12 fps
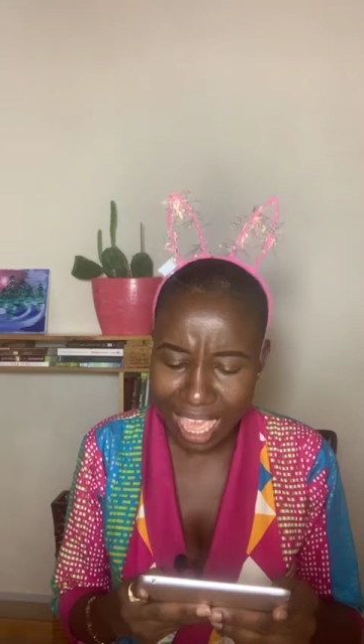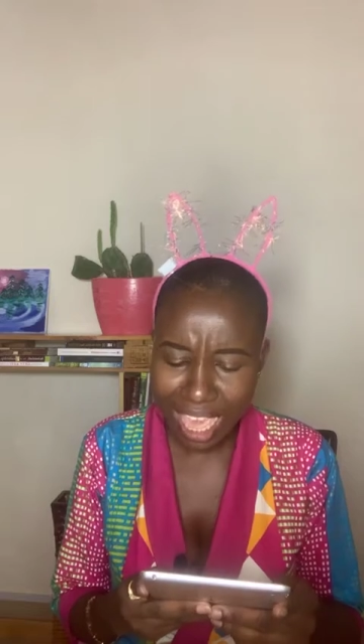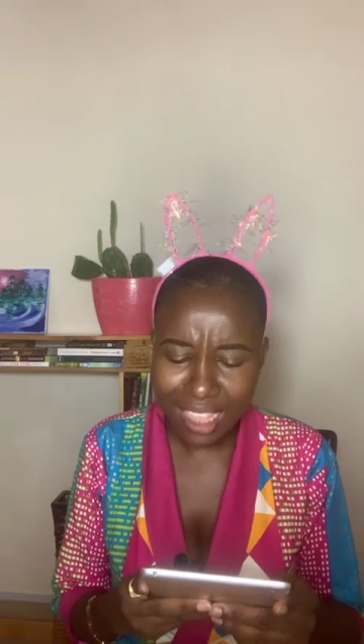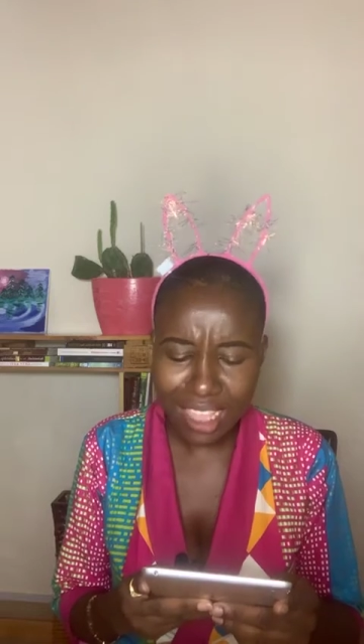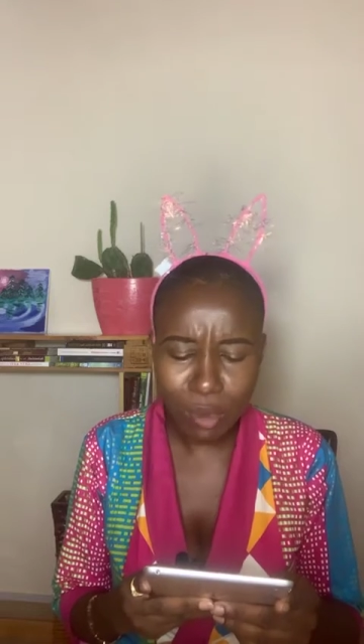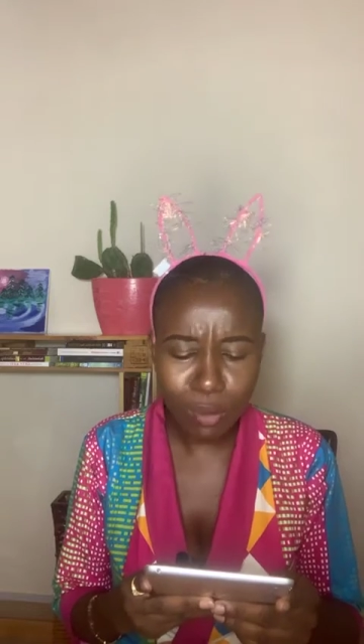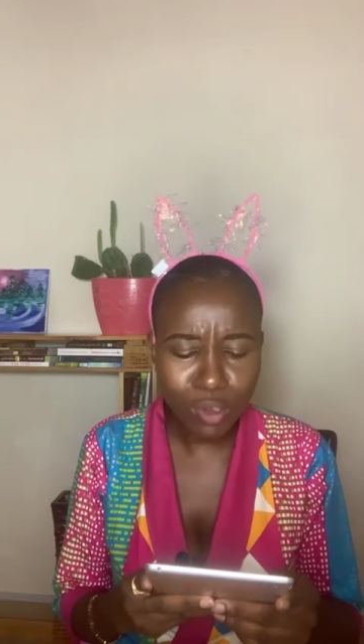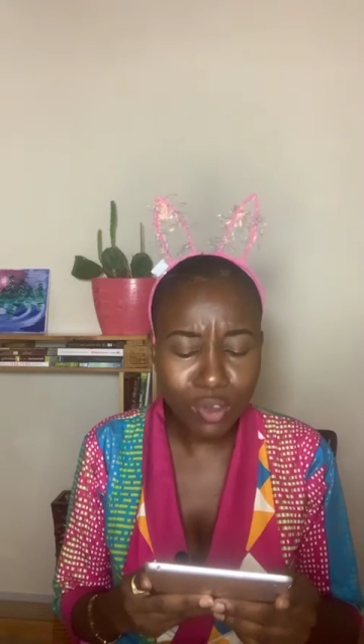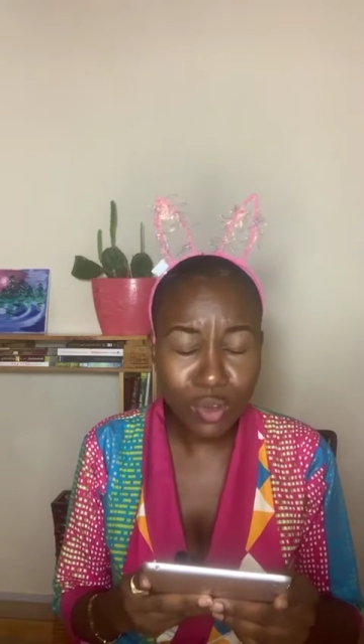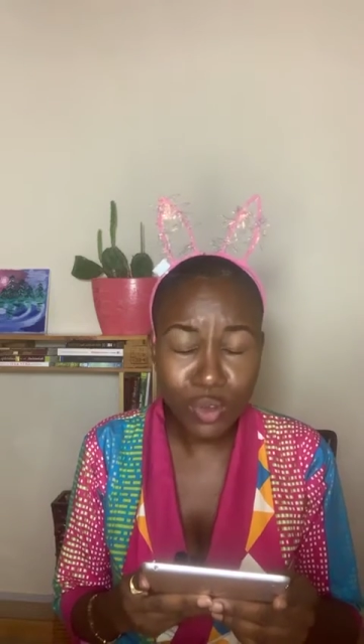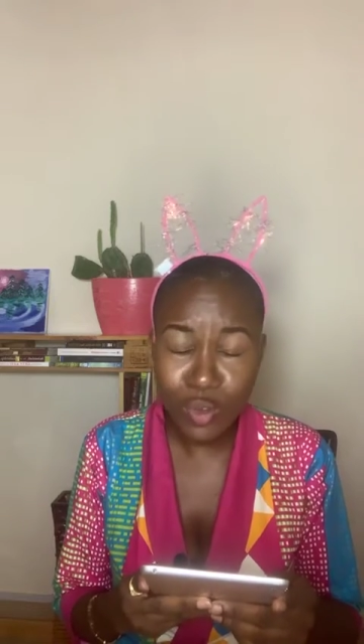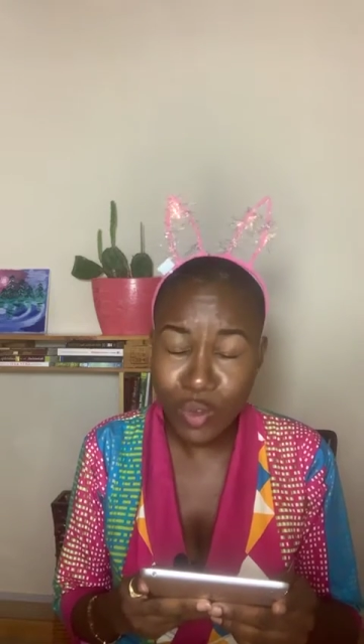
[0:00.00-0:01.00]
and there was
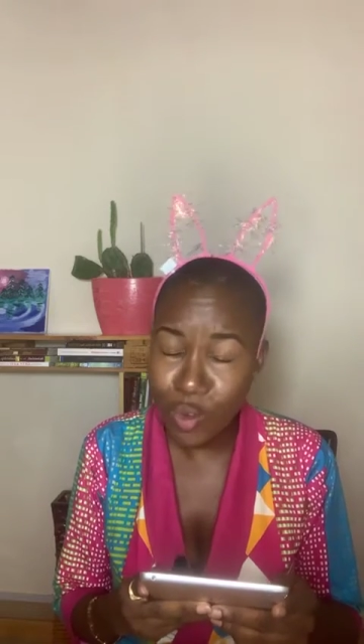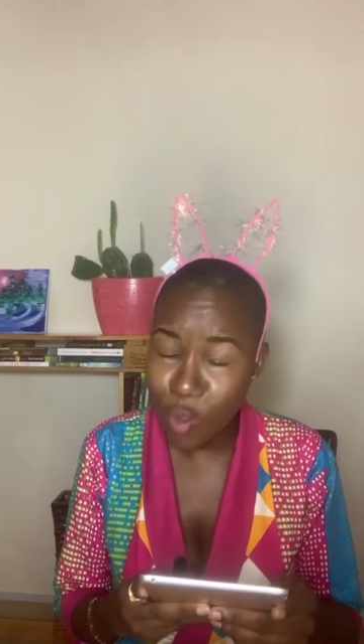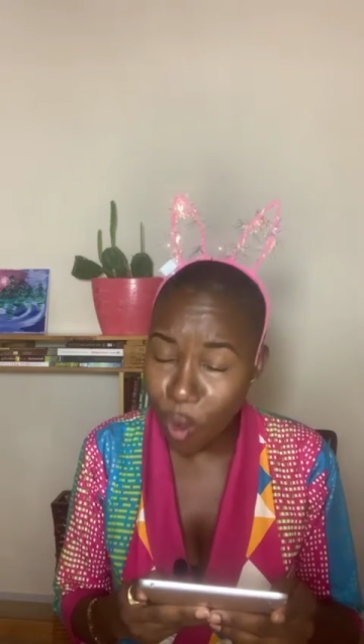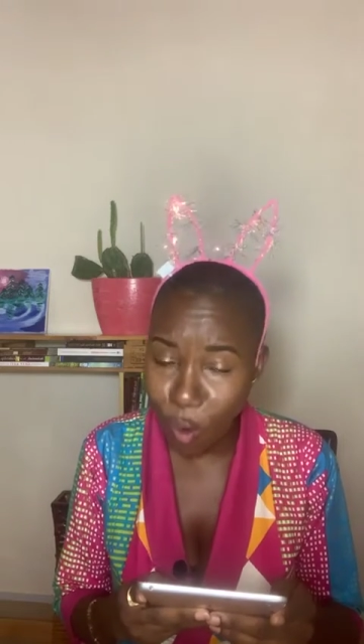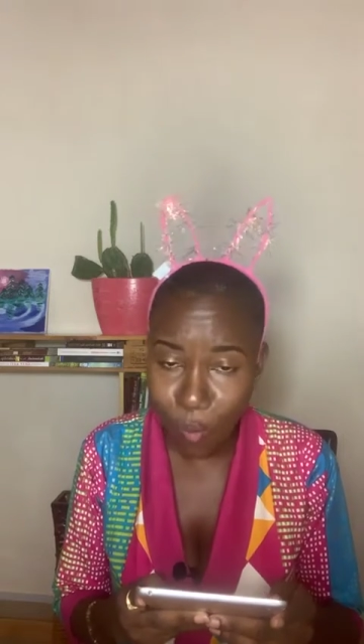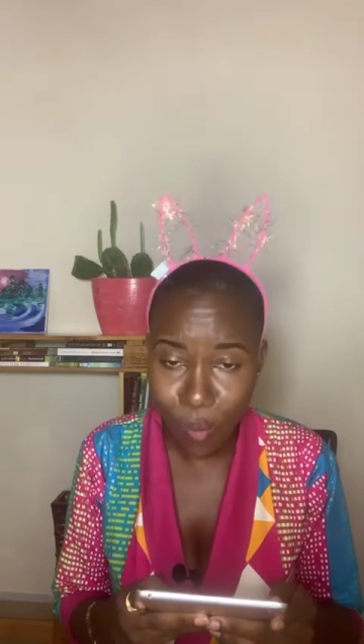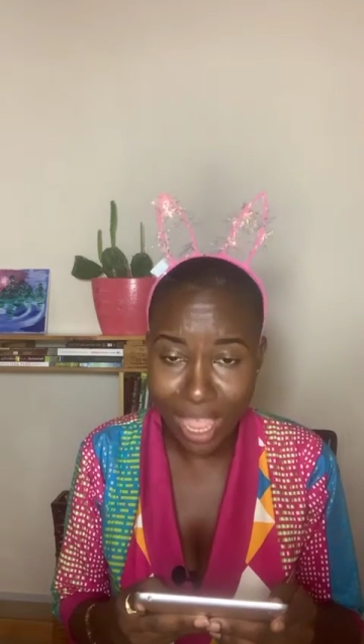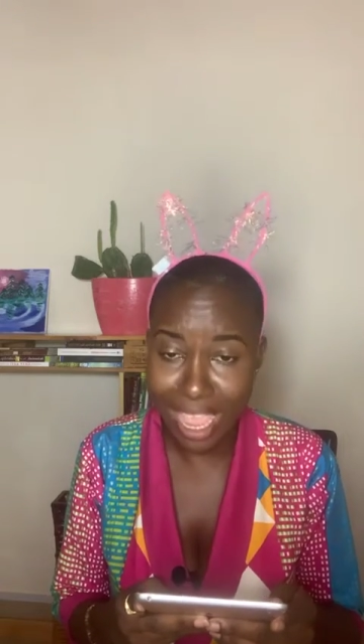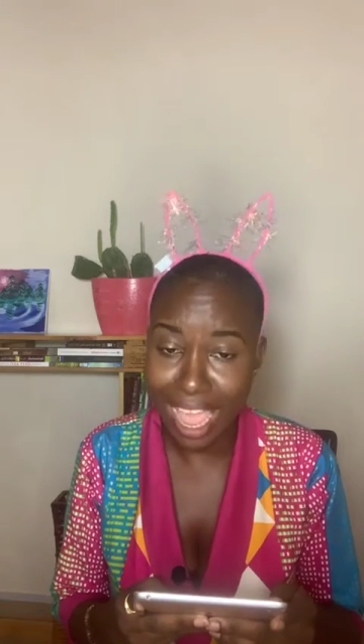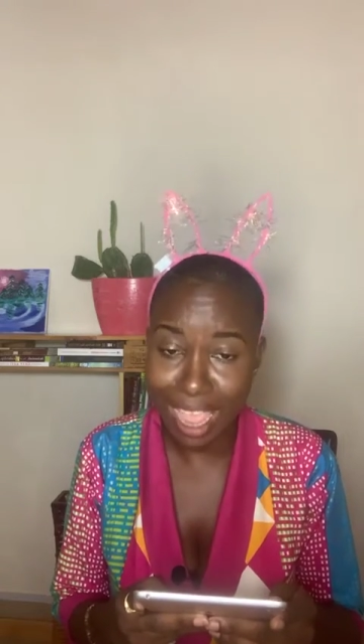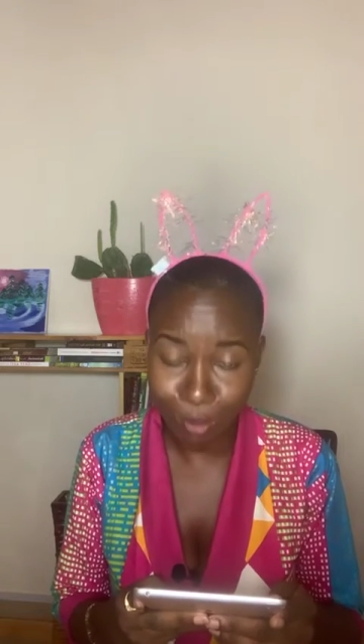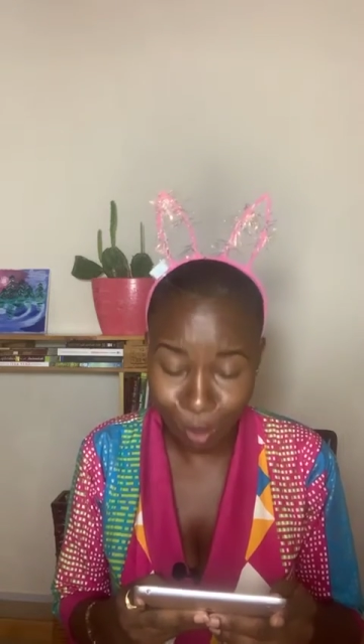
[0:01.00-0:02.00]
no way
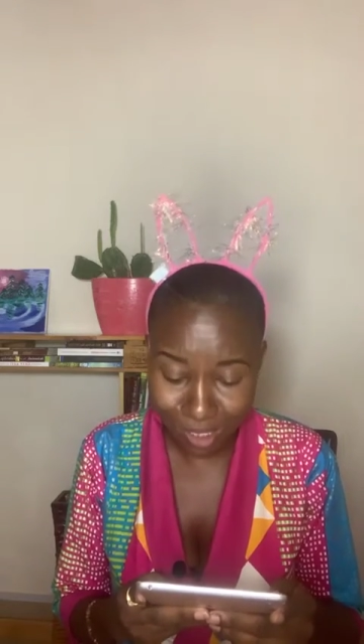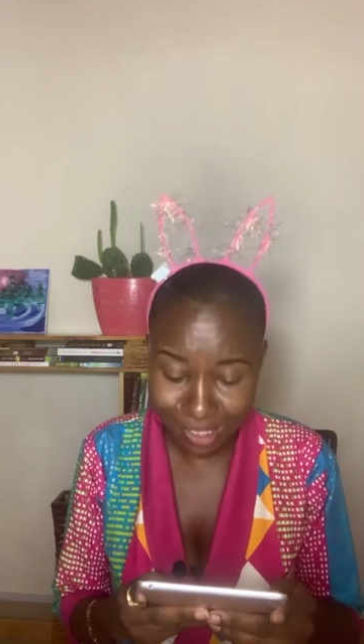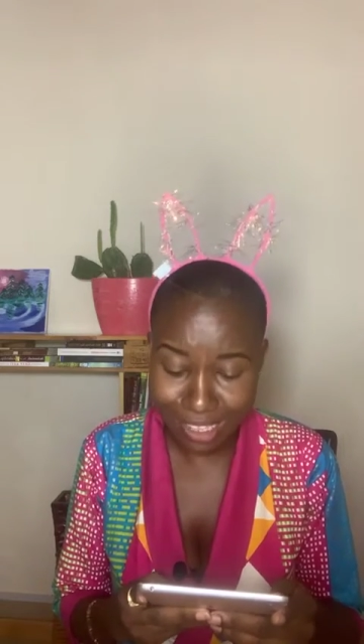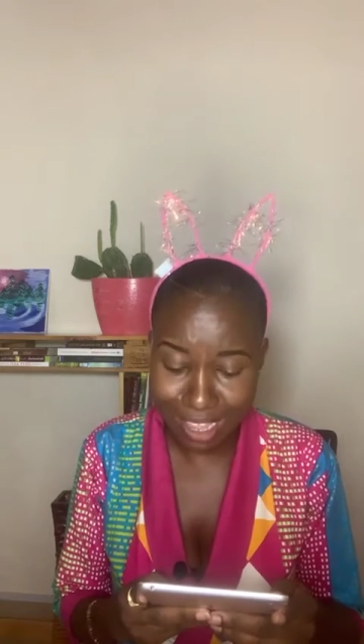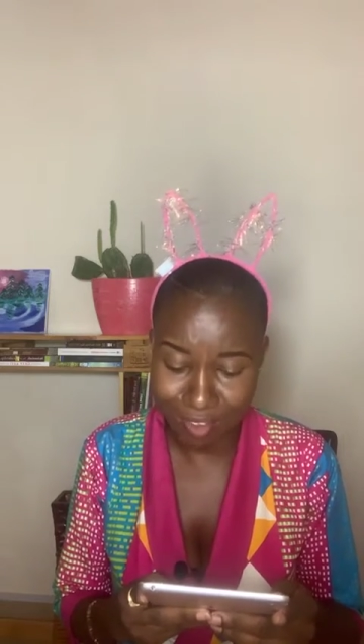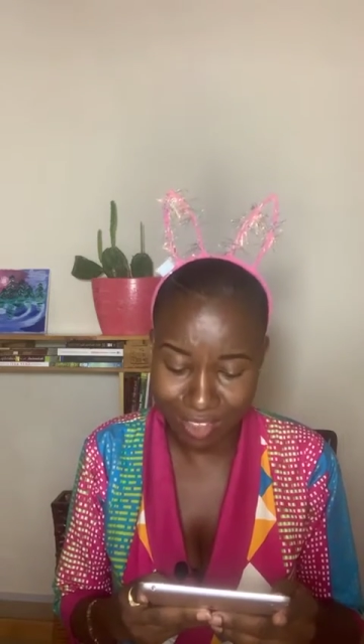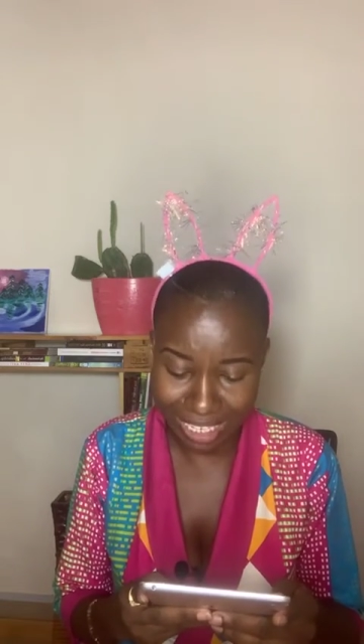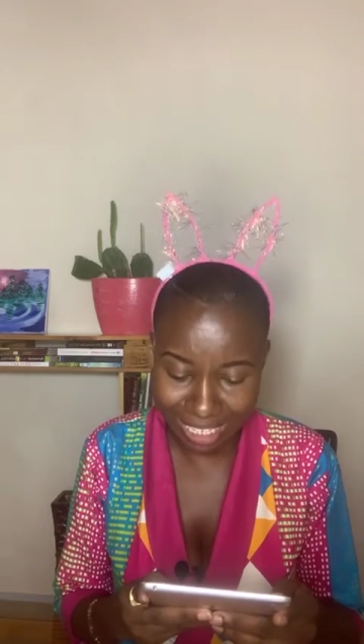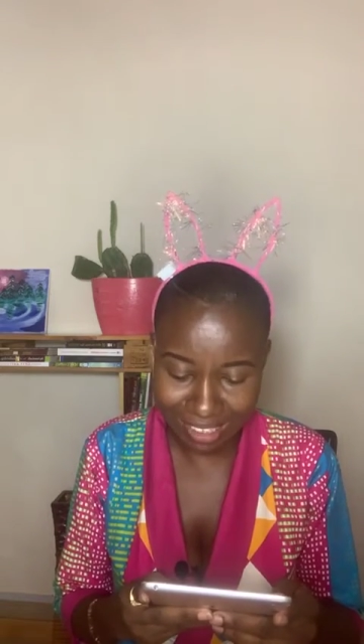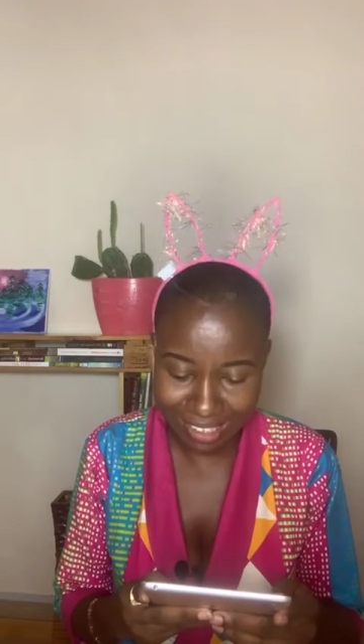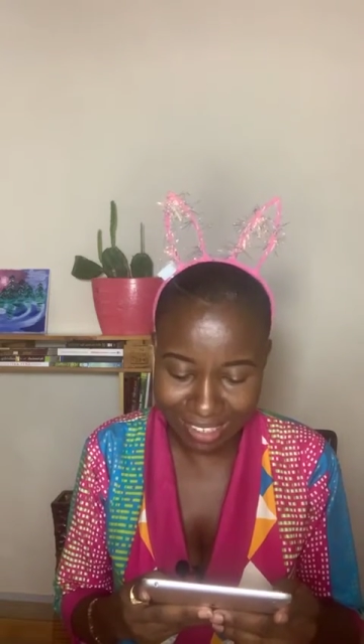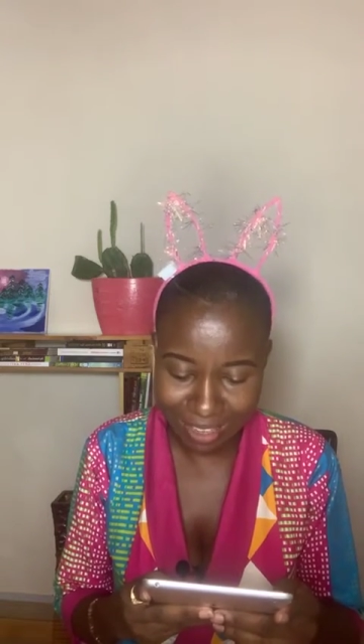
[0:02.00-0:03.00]
I was serving
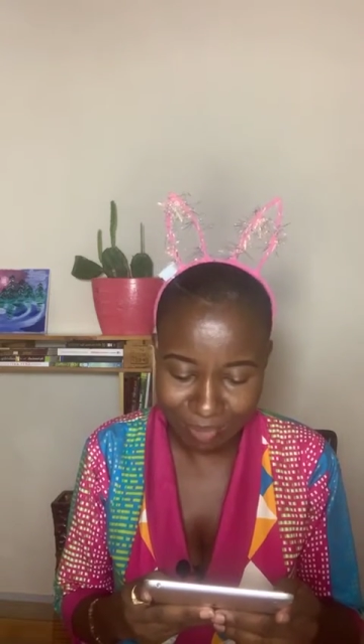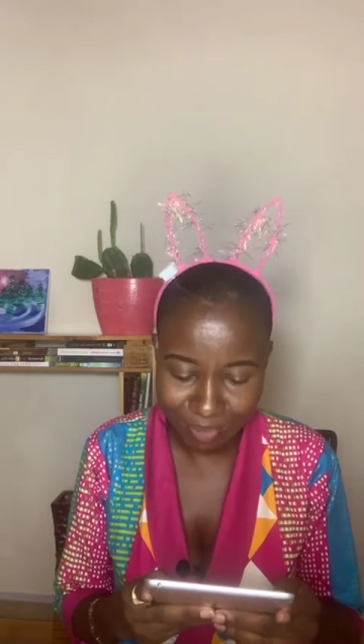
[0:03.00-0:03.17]
it.